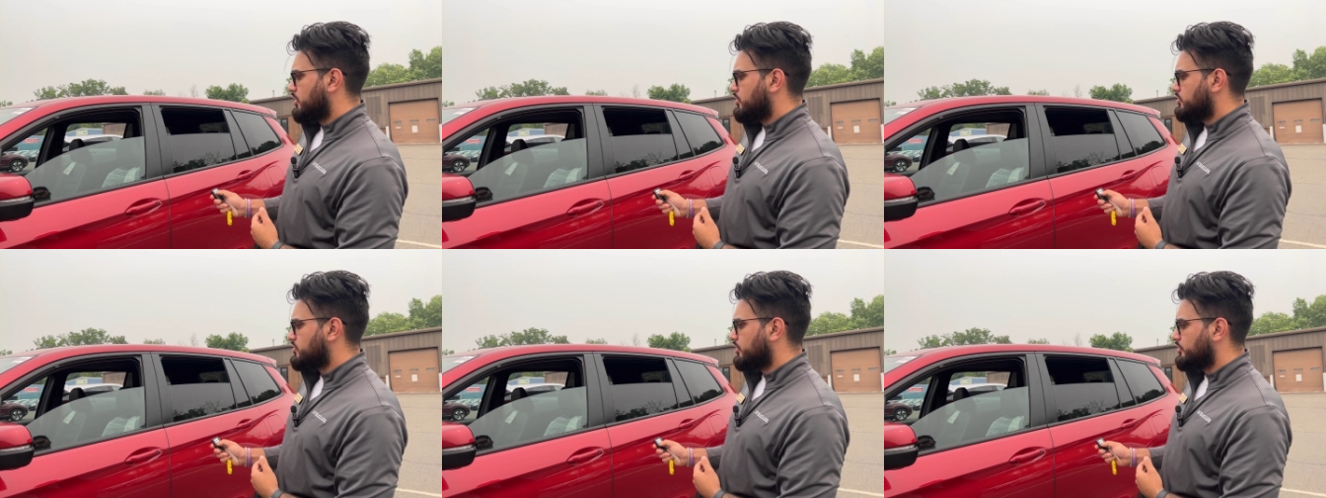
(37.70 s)

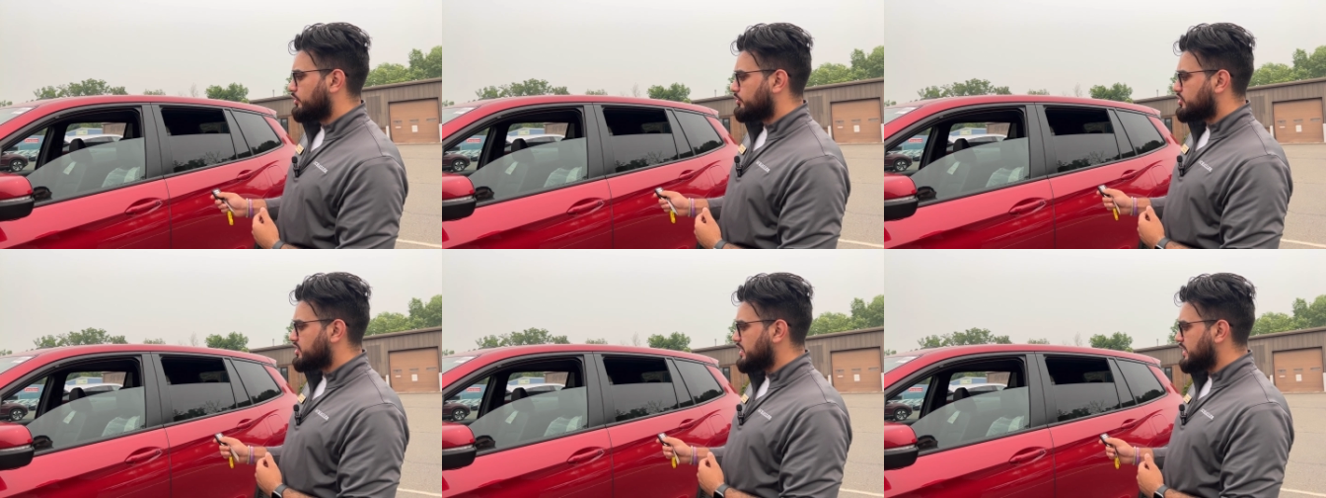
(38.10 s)
So
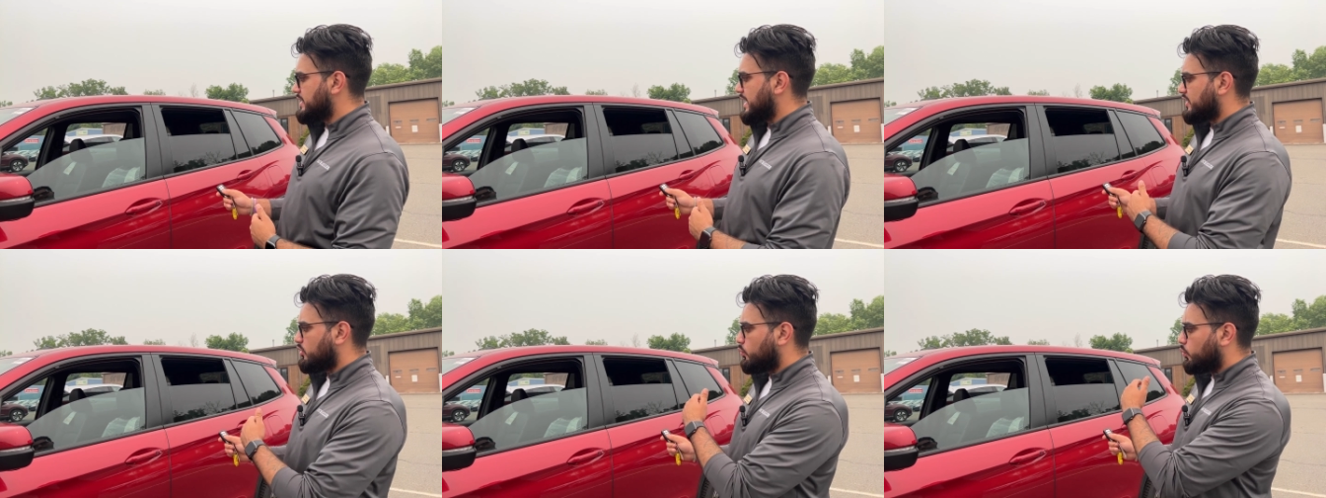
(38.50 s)
you'll see
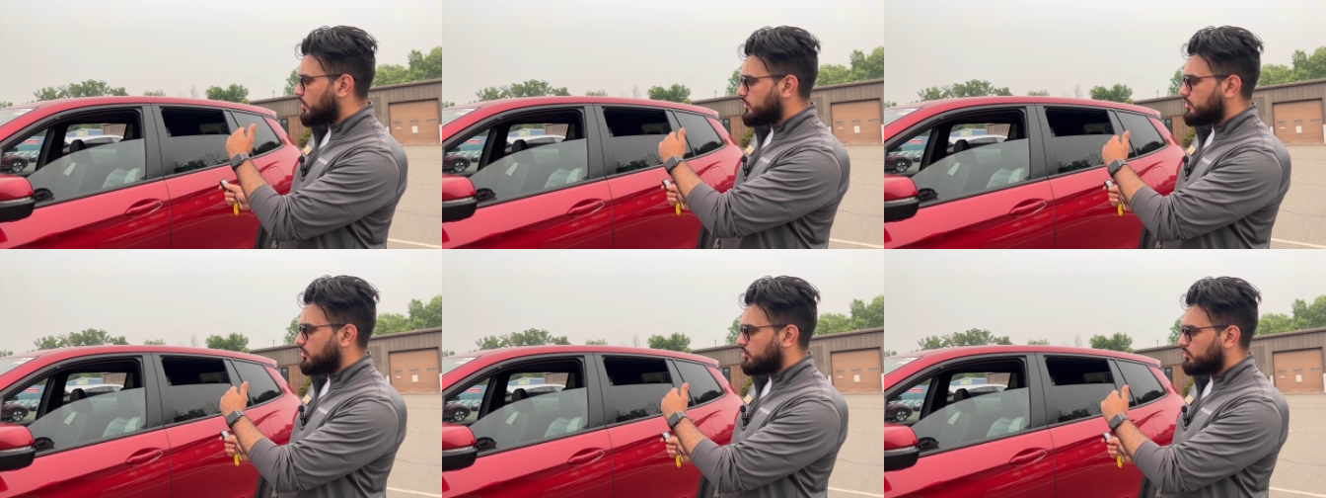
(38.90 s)
that the
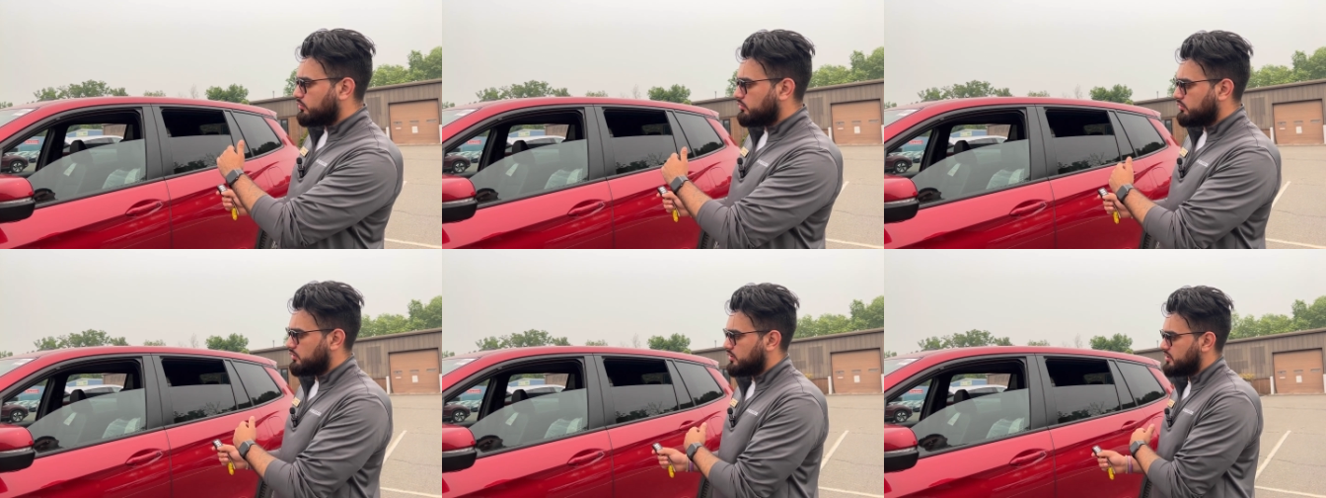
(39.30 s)

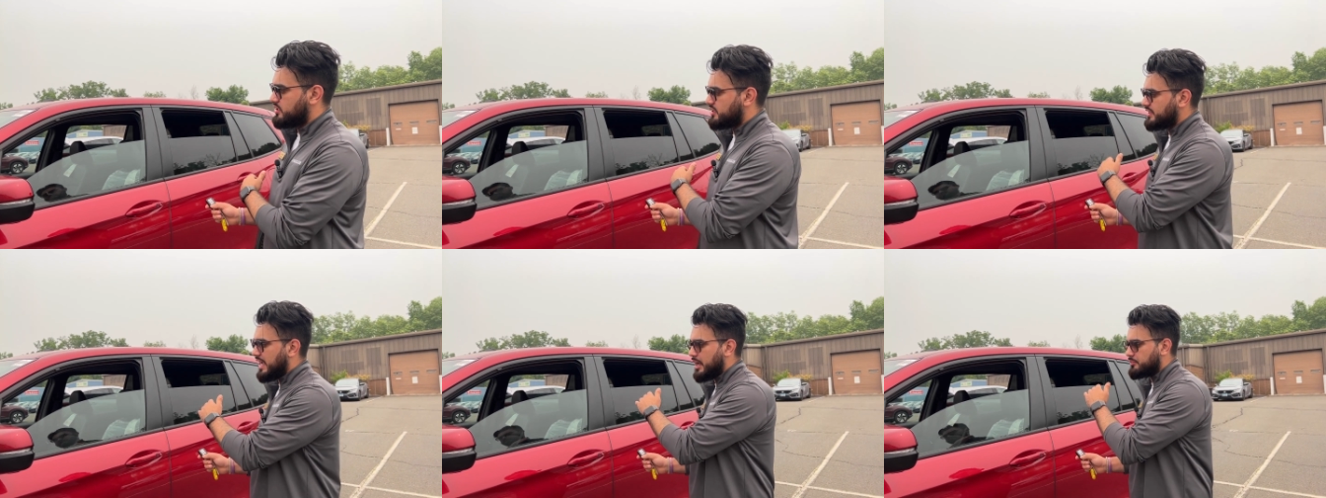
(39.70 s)
window
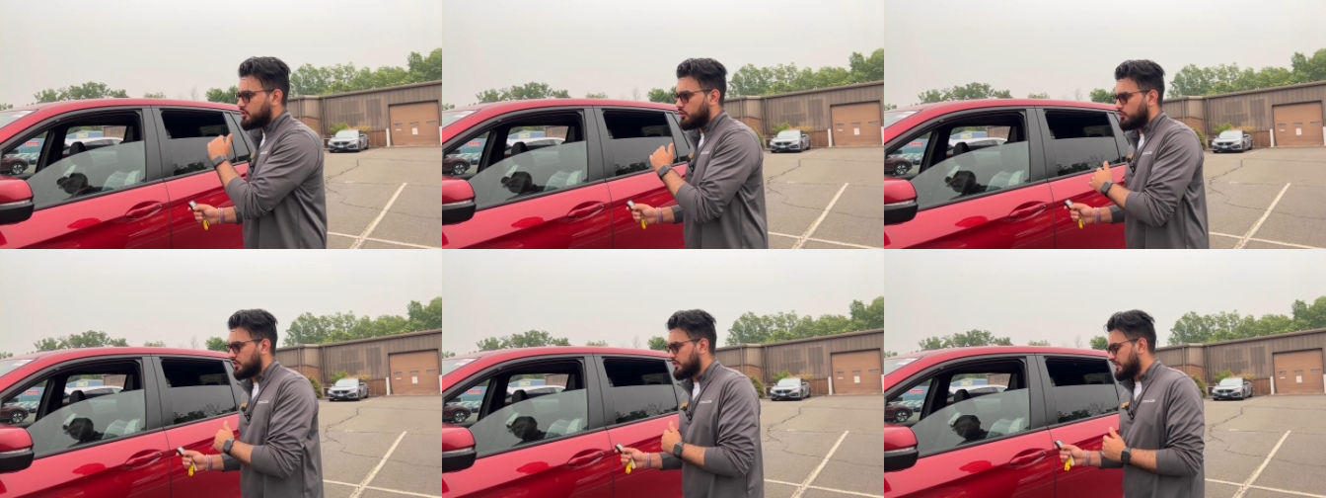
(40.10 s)
stopped
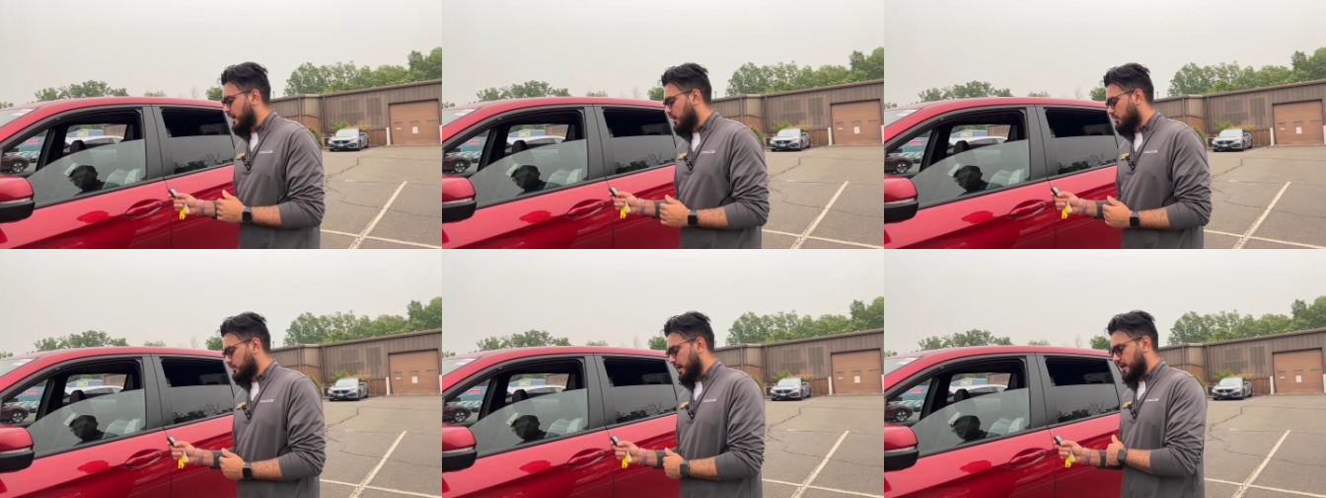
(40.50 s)
going
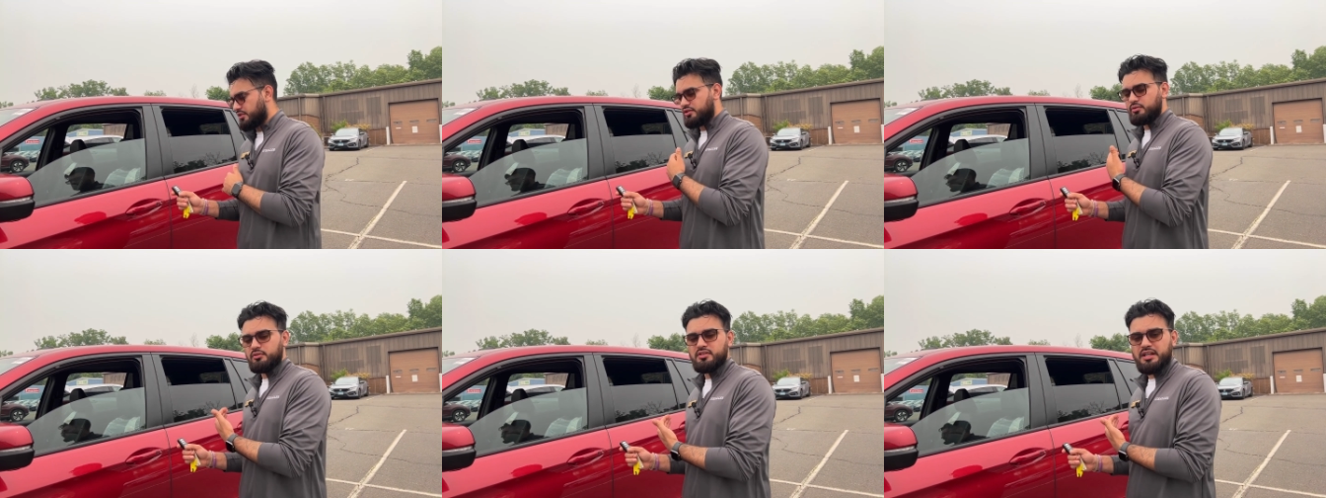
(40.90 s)
down as
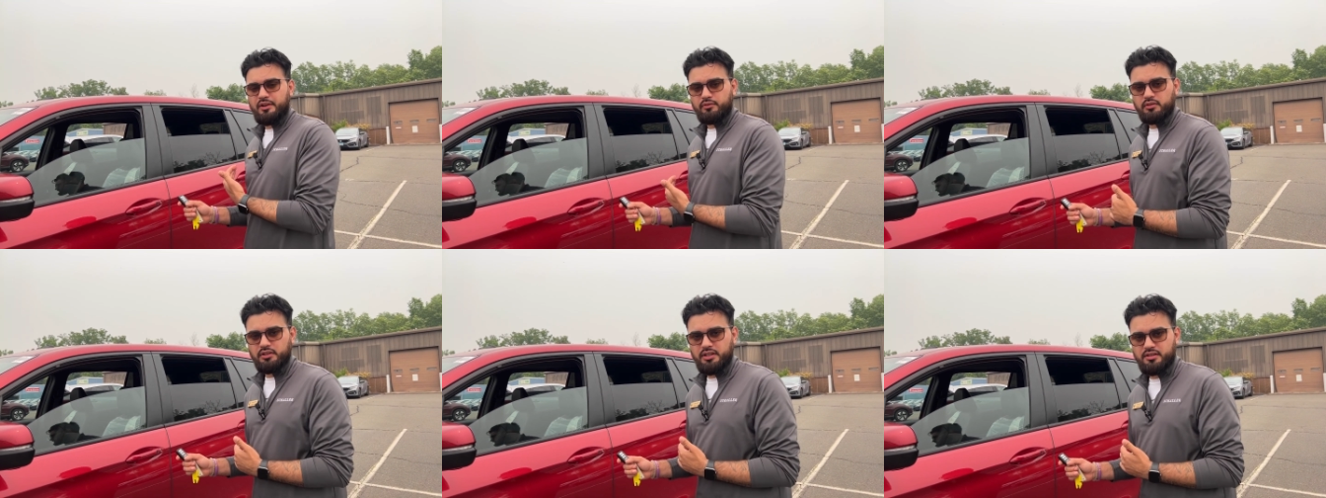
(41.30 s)
soon as I
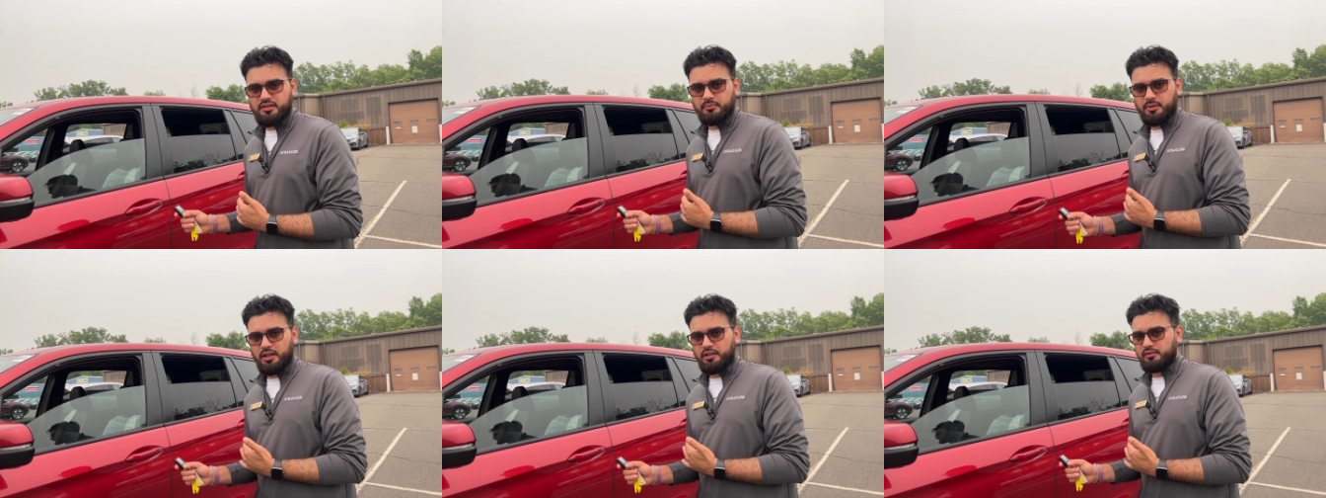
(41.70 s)
release
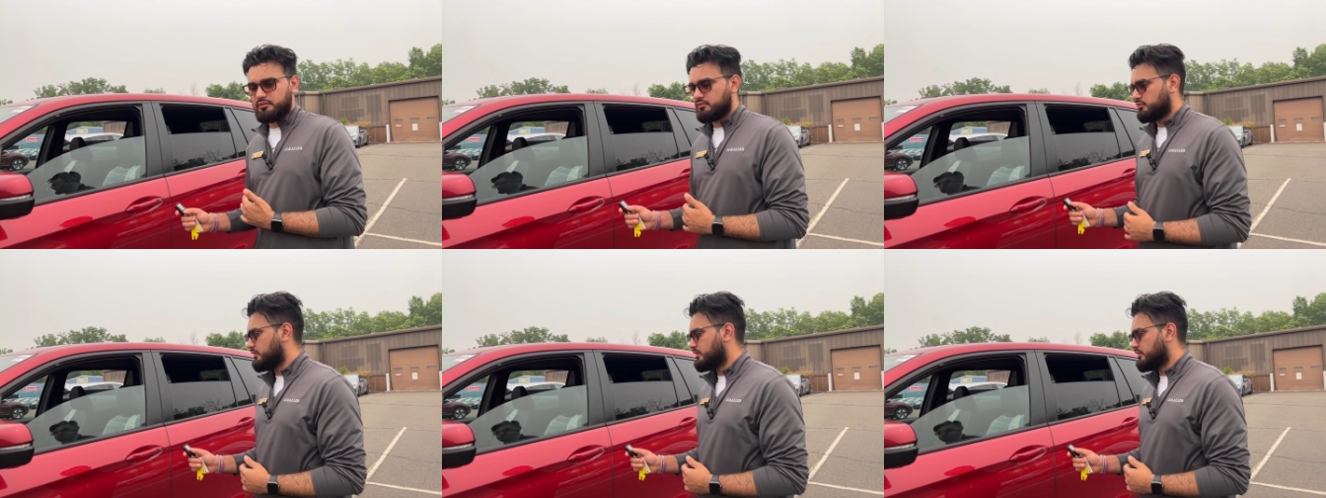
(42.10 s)
the button.